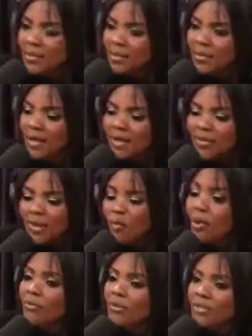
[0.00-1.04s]
by the
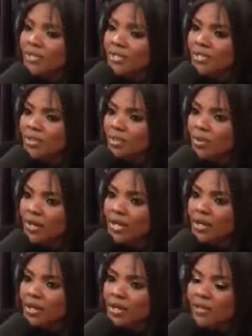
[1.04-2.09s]
welfare system,
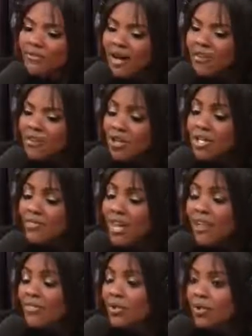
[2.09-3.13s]
right? The fathers aren't even
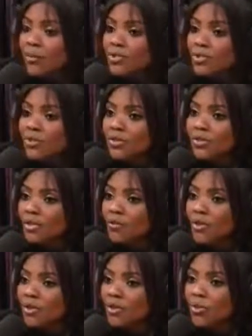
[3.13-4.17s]
at the homes. The single
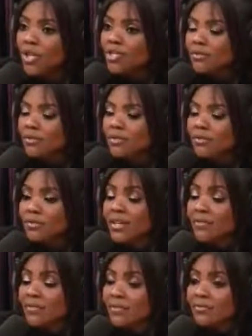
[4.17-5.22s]
motherhood rate jumped
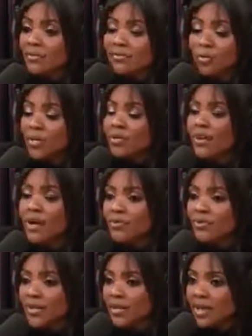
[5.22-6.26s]
from
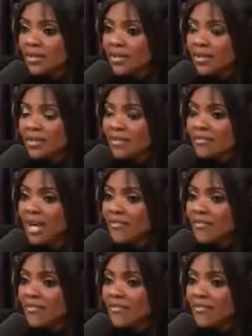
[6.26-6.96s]
25% in 1965 to